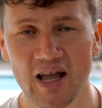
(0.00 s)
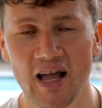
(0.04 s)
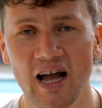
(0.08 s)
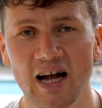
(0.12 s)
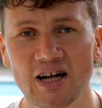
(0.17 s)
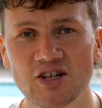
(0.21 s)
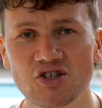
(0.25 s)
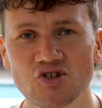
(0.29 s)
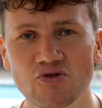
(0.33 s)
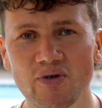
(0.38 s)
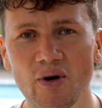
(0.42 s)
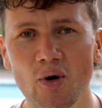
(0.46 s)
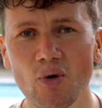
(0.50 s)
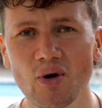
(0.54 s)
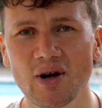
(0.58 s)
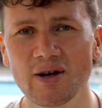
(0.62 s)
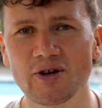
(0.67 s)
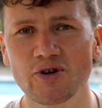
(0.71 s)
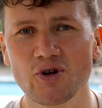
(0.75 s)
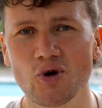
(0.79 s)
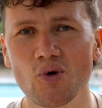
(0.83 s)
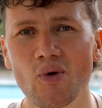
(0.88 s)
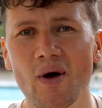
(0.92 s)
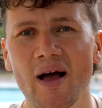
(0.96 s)
A drill can
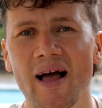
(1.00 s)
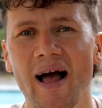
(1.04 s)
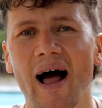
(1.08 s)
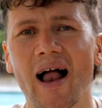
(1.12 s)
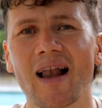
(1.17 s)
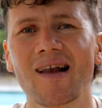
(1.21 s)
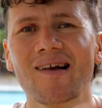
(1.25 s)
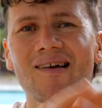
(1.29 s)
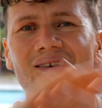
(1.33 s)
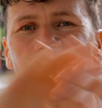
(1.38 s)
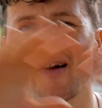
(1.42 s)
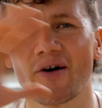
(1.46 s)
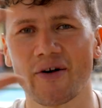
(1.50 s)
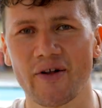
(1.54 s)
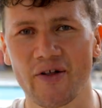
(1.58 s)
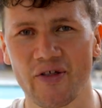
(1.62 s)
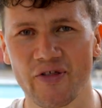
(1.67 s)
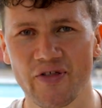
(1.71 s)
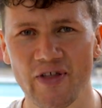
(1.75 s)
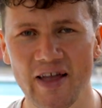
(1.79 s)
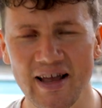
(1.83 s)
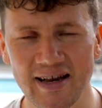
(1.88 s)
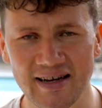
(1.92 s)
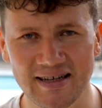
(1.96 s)
do a lot of
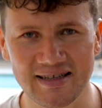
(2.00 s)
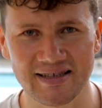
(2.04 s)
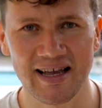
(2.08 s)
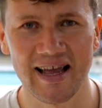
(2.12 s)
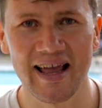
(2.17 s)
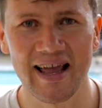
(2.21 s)
things.